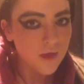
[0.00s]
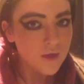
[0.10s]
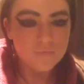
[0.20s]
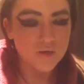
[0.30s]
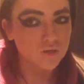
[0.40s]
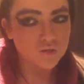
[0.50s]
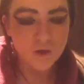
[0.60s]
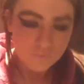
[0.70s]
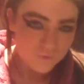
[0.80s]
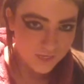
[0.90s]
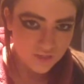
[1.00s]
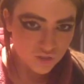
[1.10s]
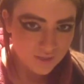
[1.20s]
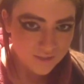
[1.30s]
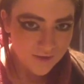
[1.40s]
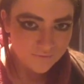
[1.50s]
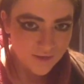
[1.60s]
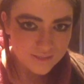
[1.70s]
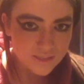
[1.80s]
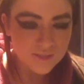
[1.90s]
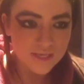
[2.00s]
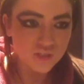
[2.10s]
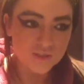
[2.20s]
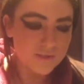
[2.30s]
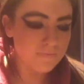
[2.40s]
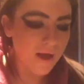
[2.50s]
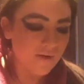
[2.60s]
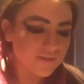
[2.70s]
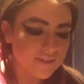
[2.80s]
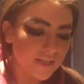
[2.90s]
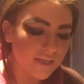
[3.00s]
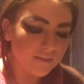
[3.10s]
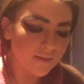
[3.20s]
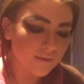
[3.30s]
because no one wants to get chucked out of Faces. That's just embarrassing.